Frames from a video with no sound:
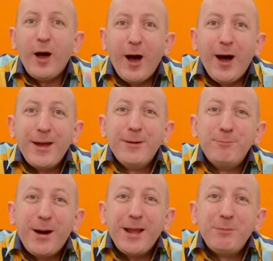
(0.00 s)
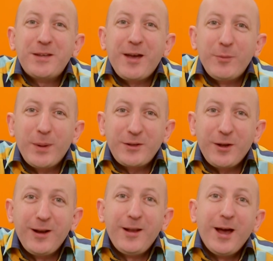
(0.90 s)
Hi, my name's Kevin
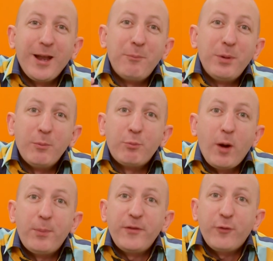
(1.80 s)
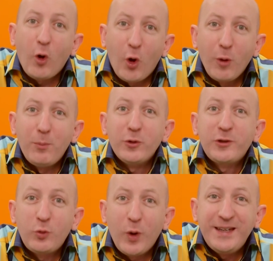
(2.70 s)
McDonnell and I've been in property for
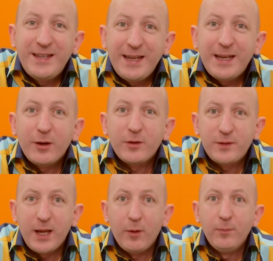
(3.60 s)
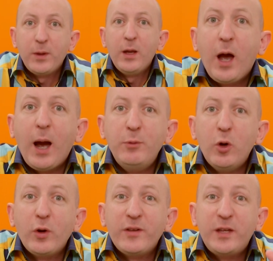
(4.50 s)
almost 20 years now. I'm
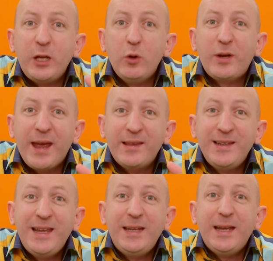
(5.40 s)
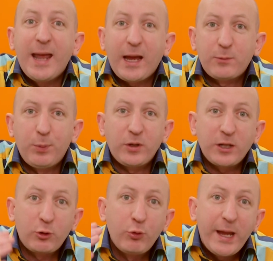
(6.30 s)
known as the UK's leading expert
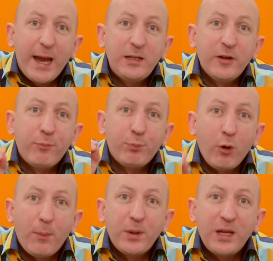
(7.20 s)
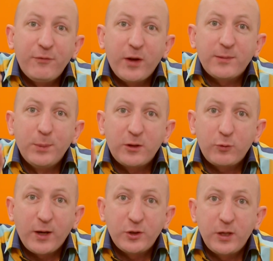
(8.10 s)
at creative property investment
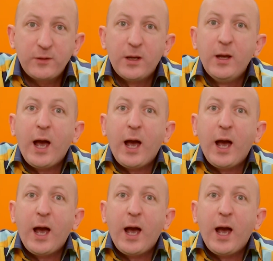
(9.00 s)
strategies